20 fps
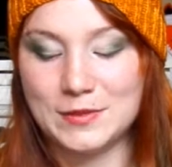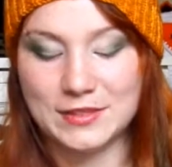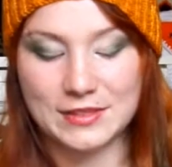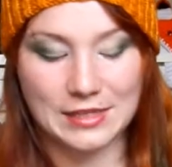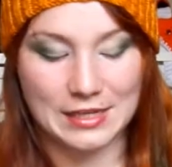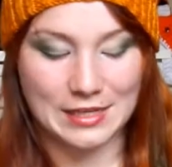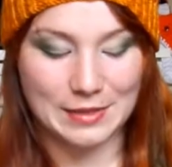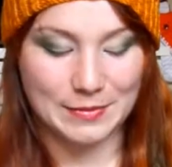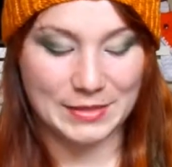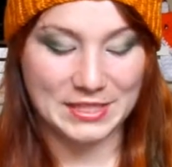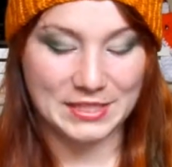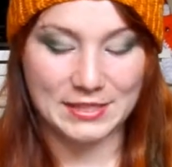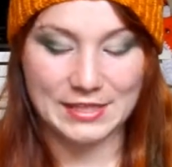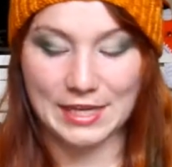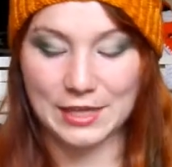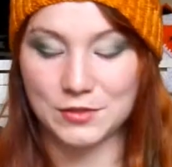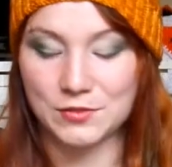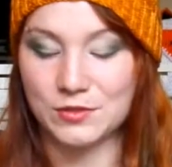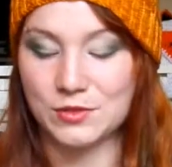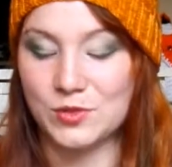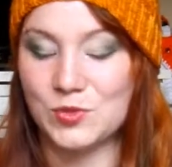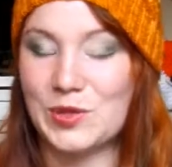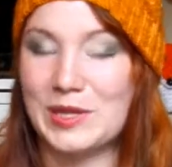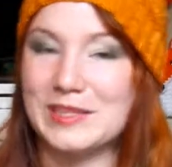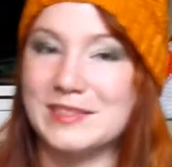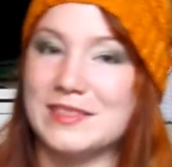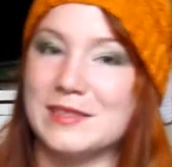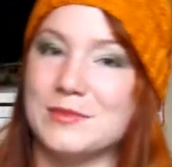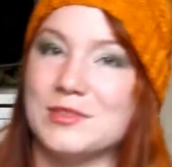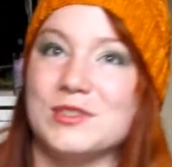been sitting in my stash for a little
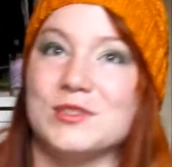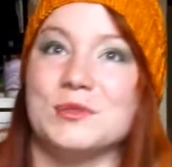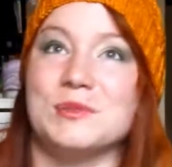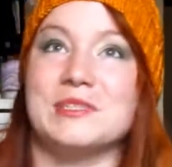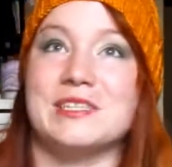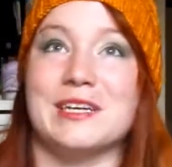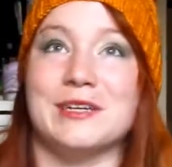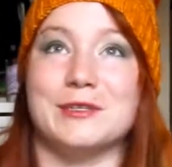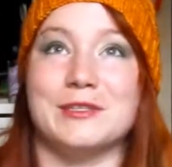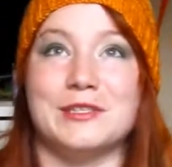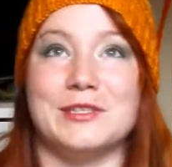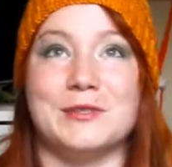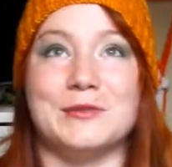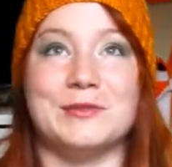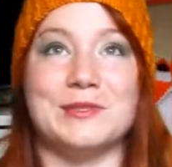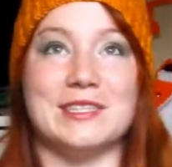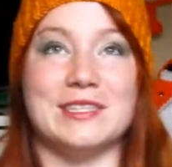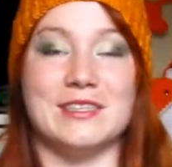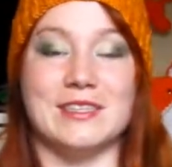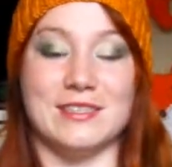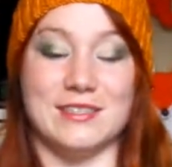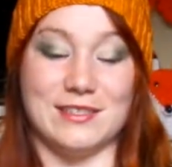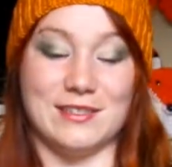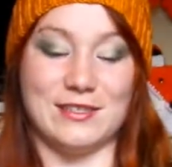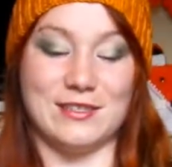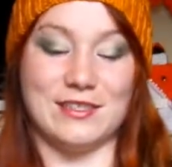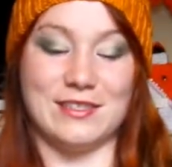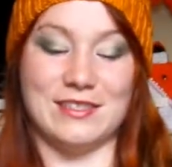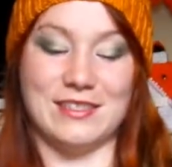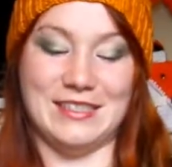while because I'm just so scared to use it because
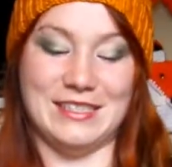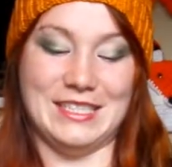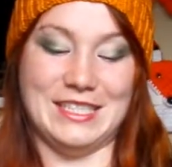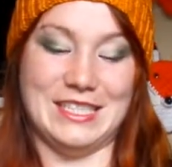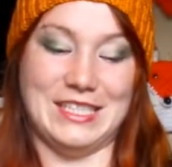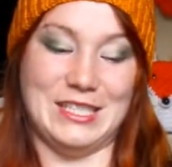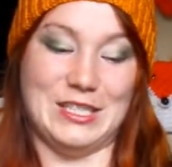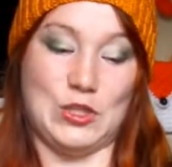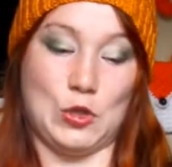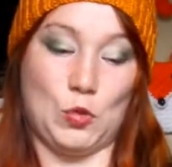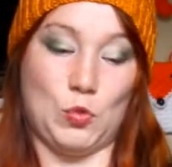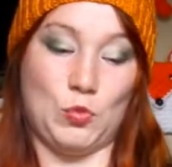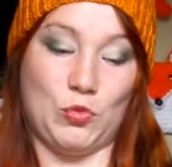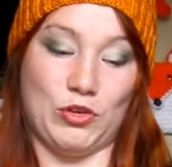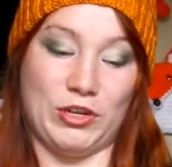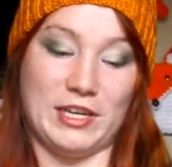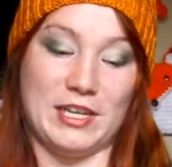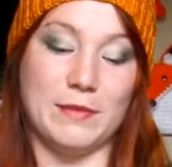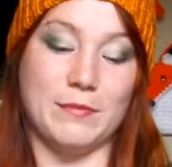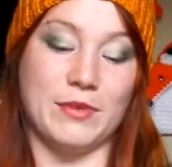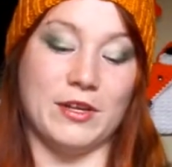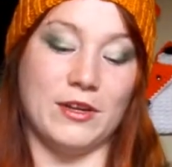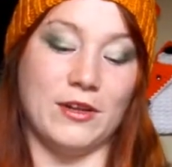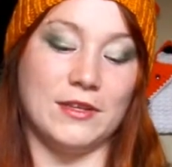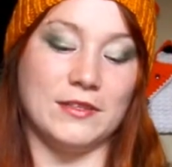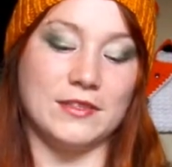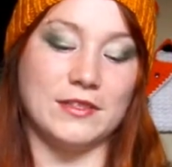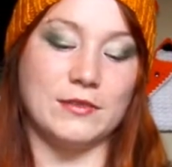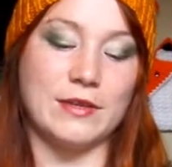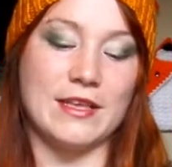it's so pretty. But
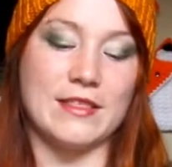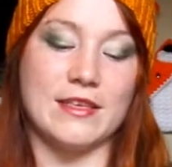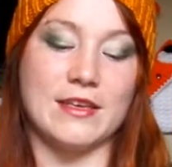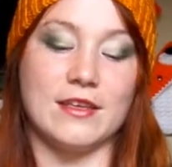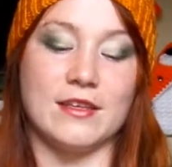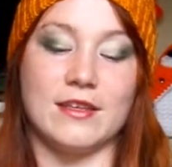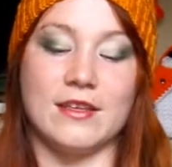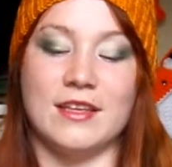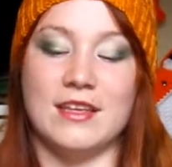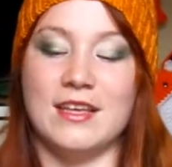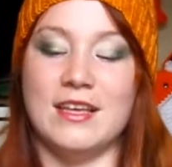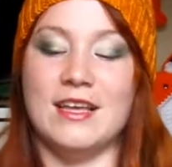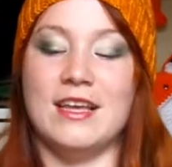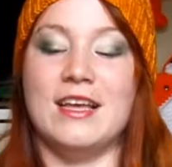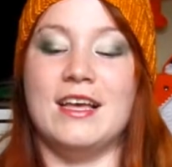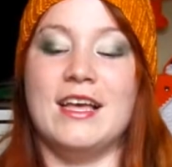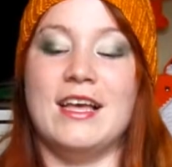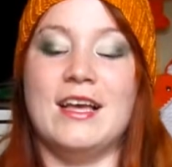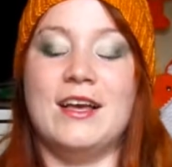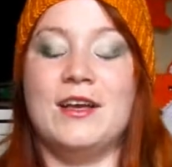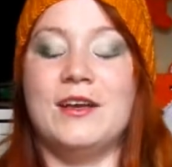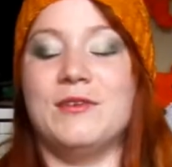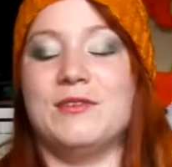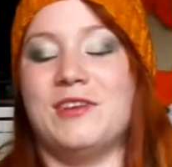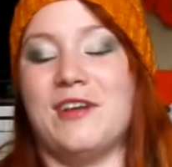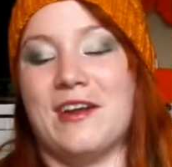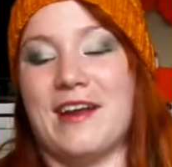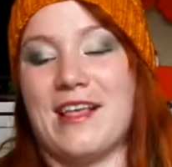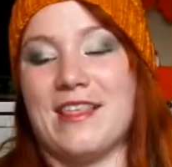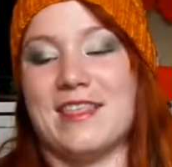also I really
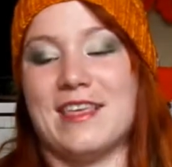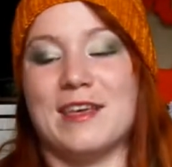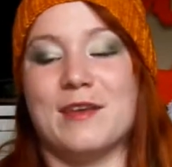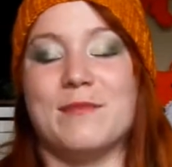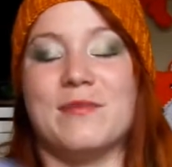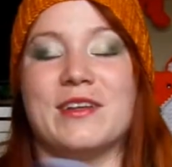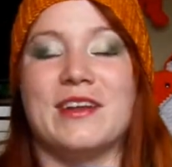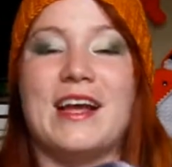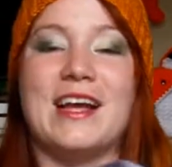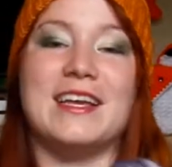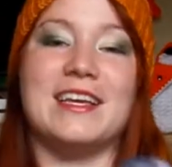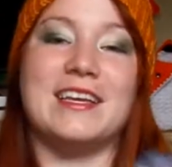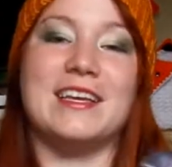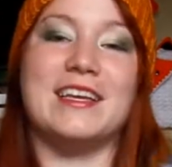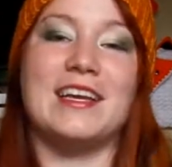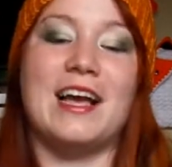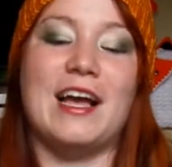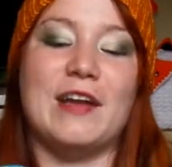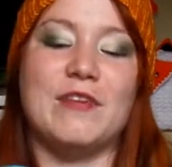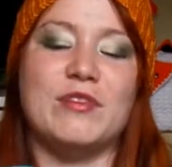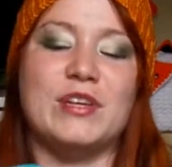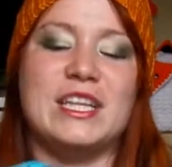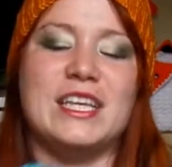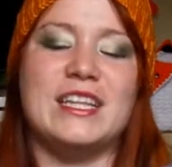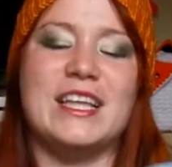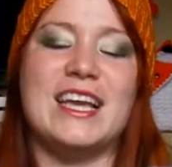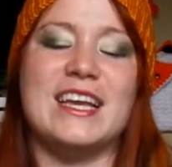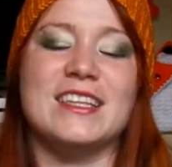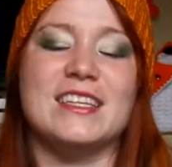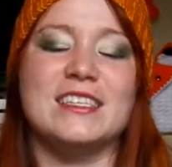like
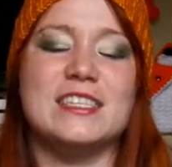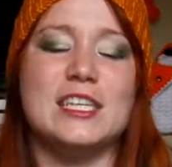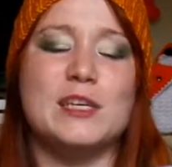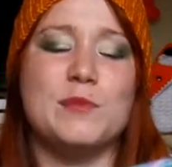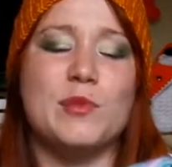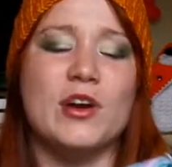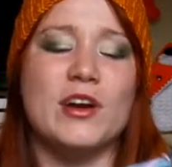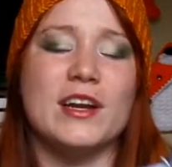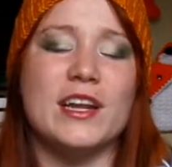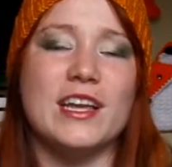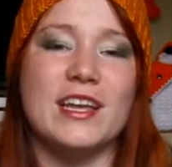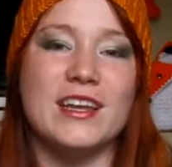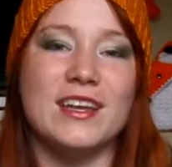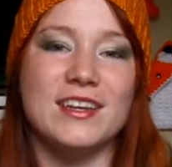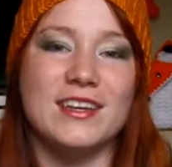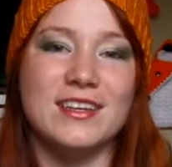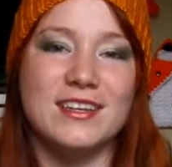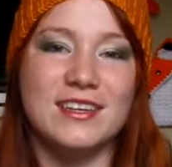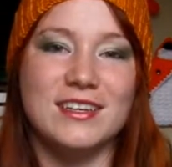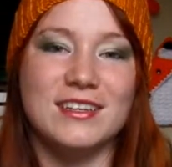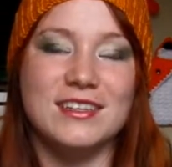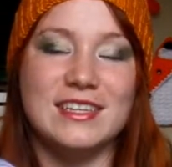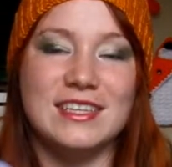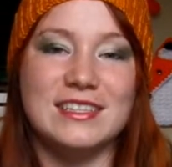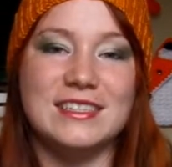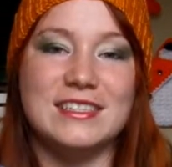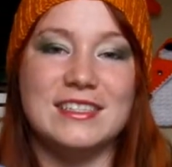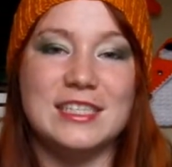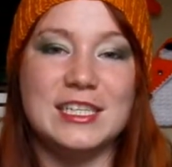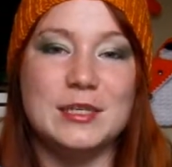the Tea Party.
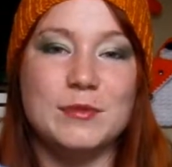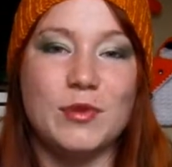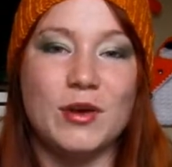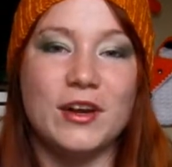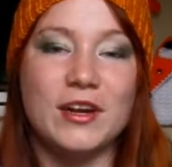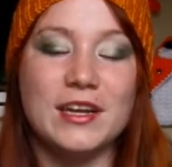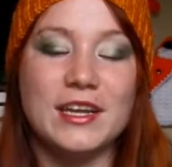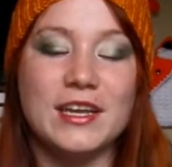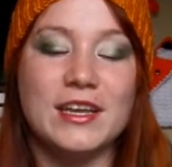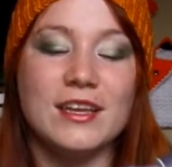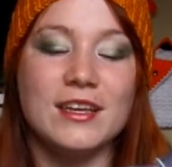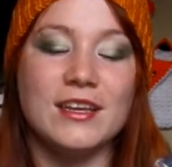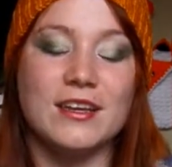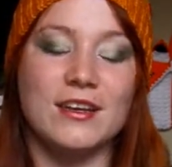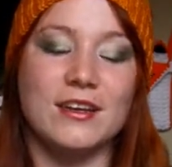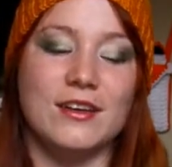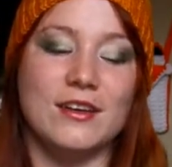This Tea Party,